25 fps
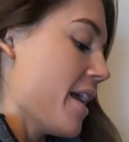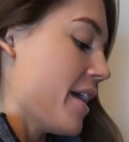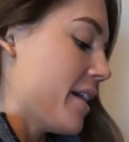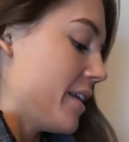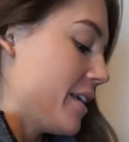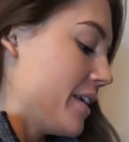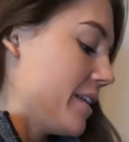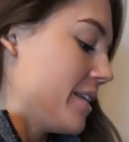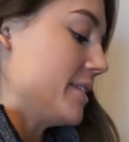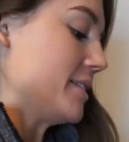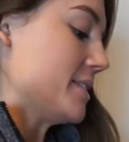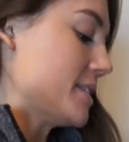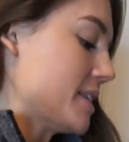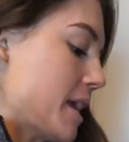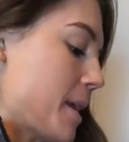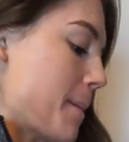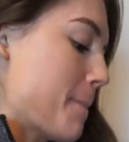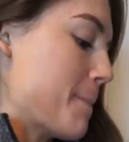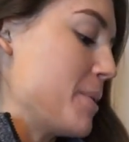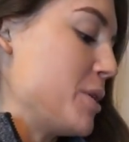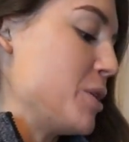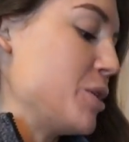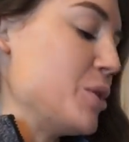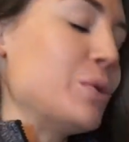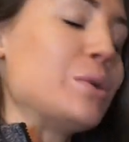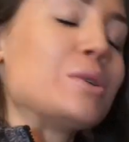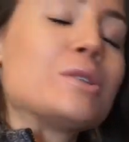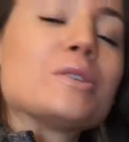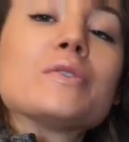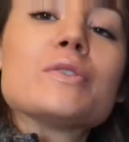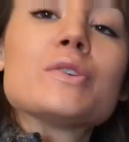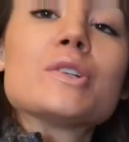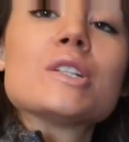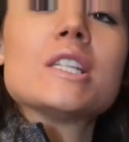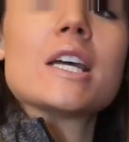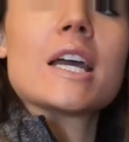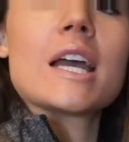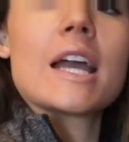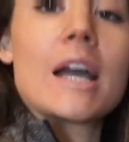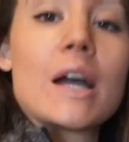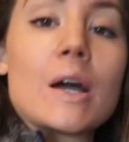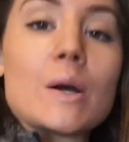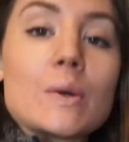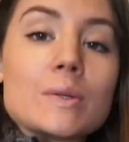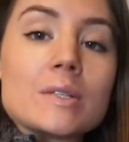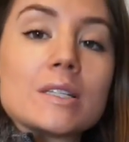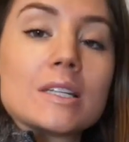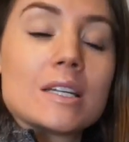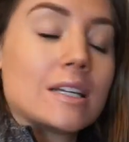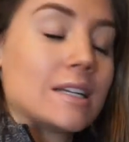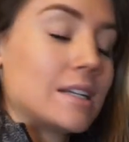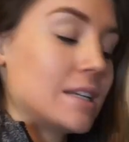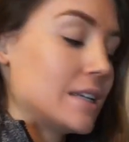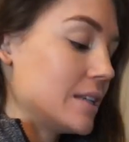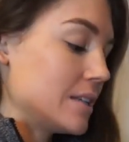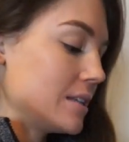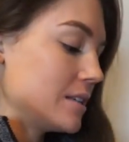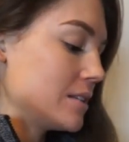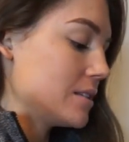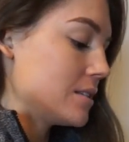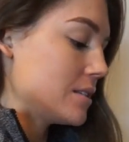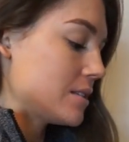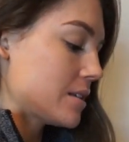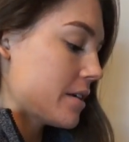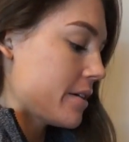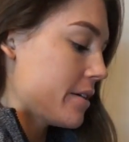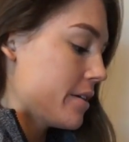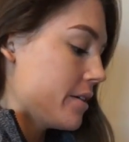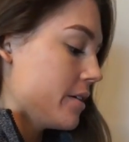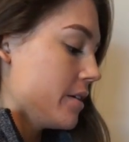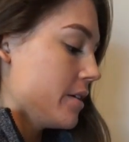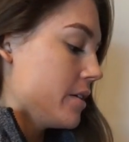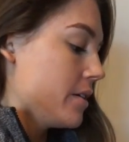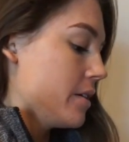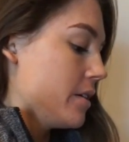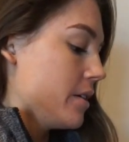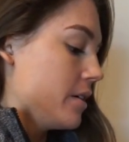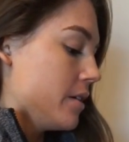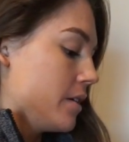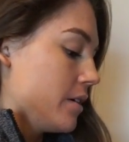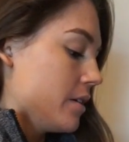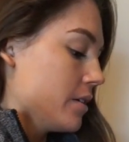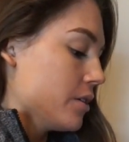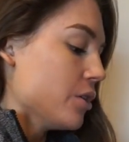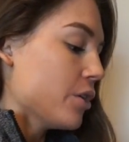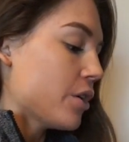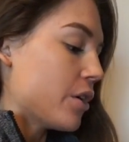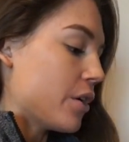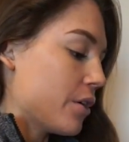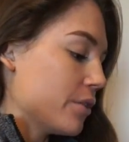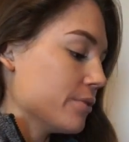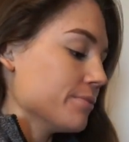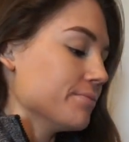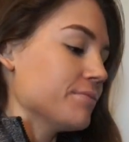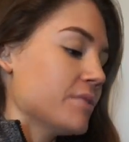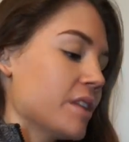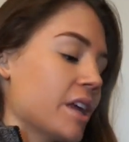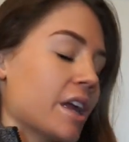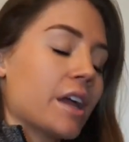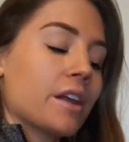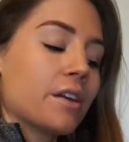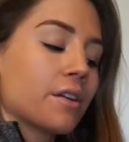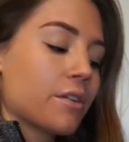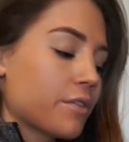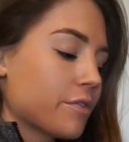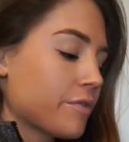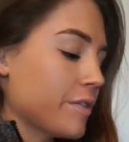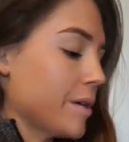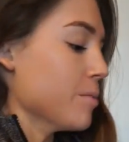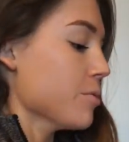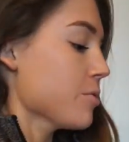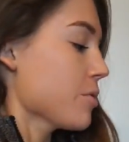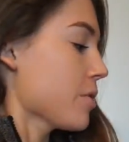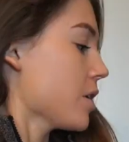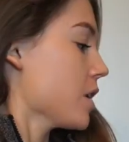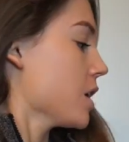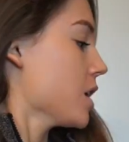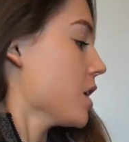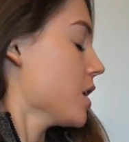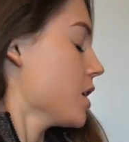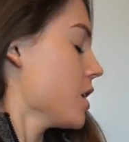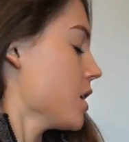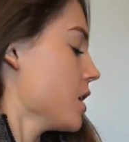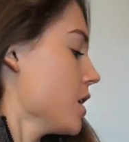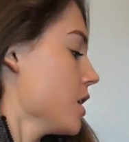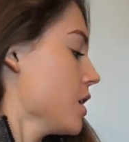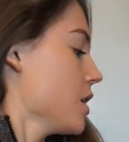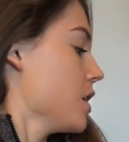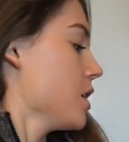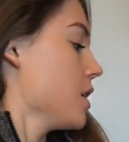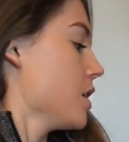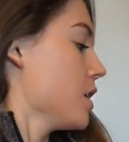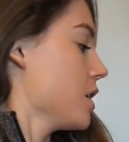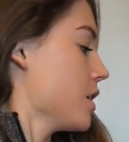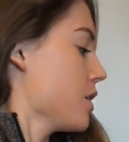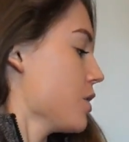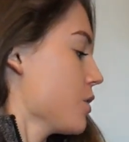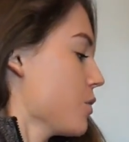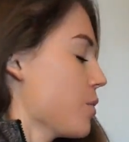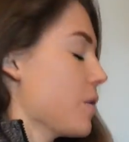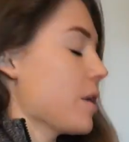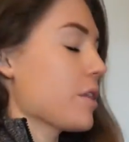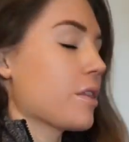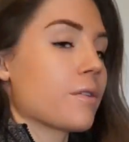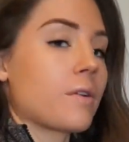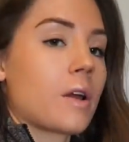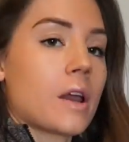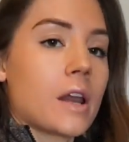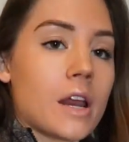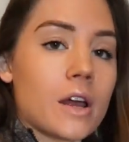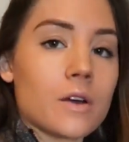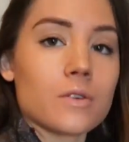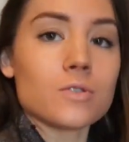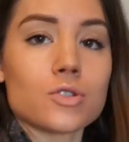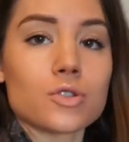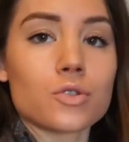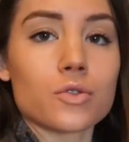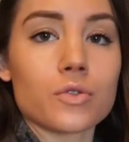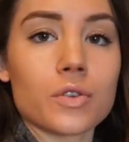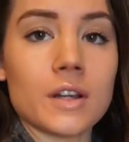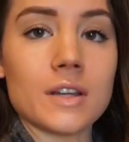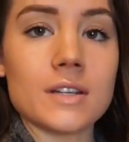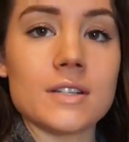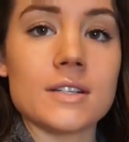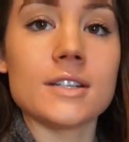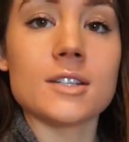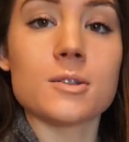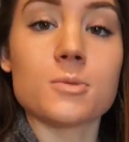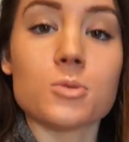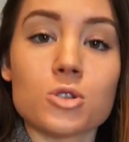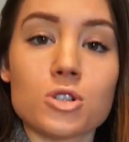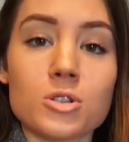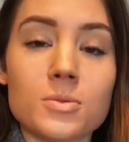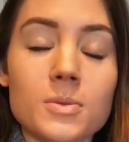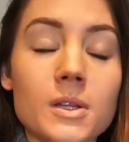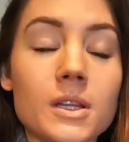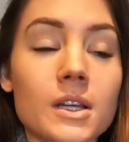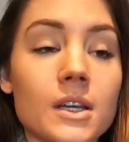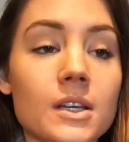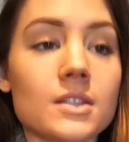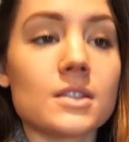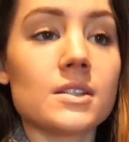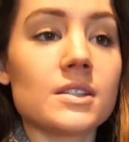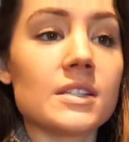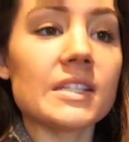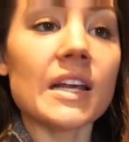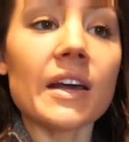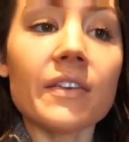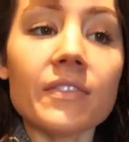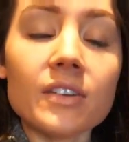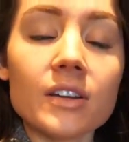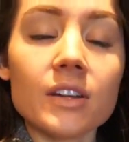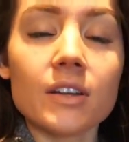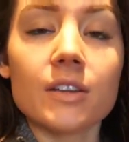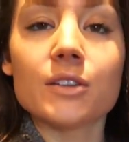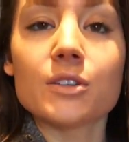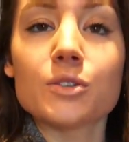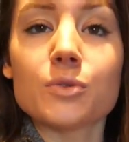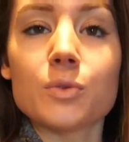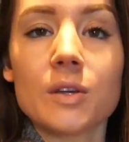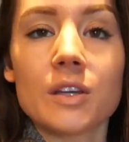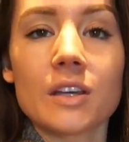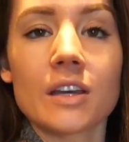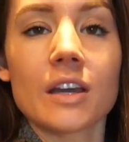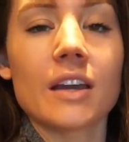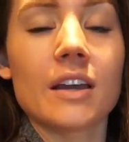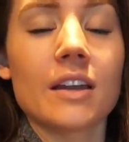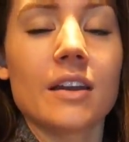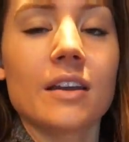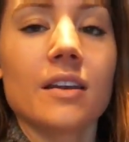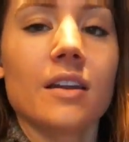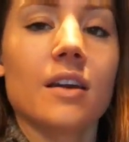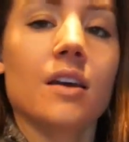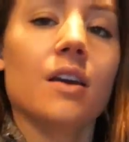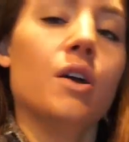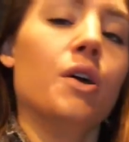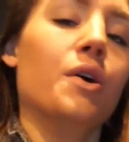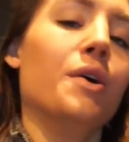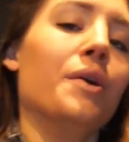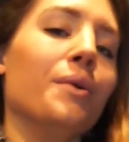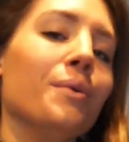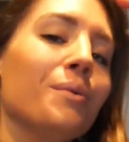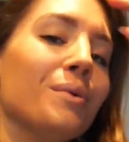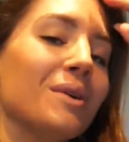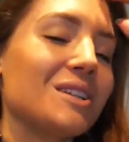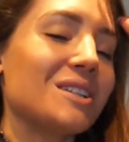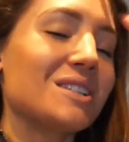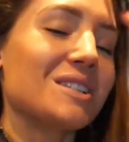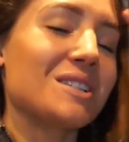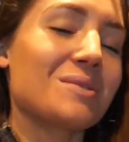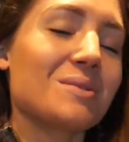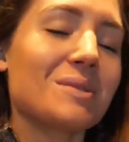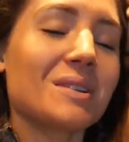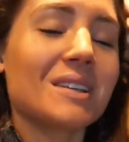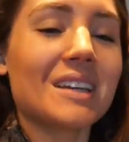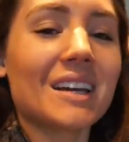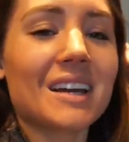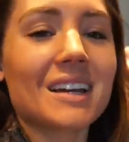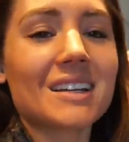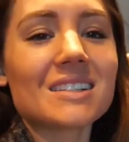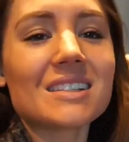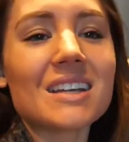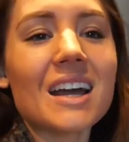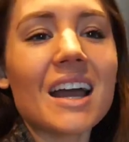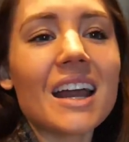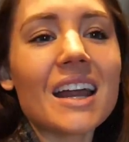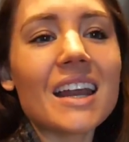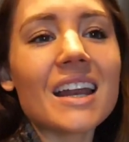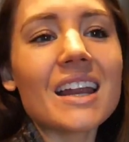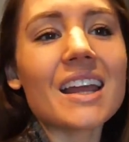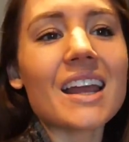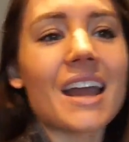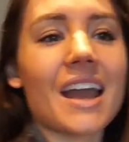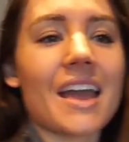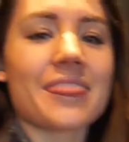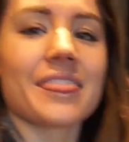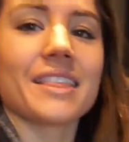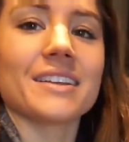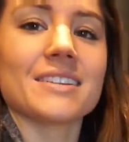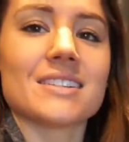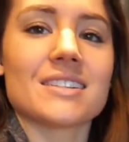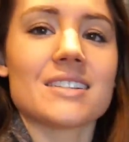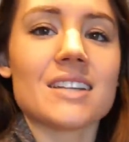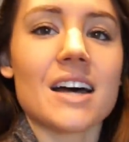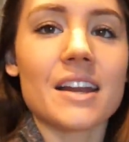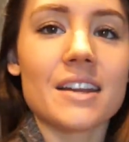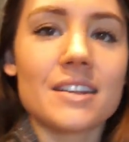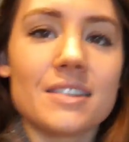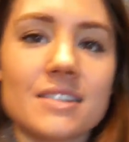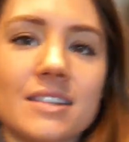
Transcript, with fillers: and it is a beautiful day out. It is, you know, the end of February, and the weather right now is crazy. It's supposed to be like 70 this weekend, which is really exciting, and the sun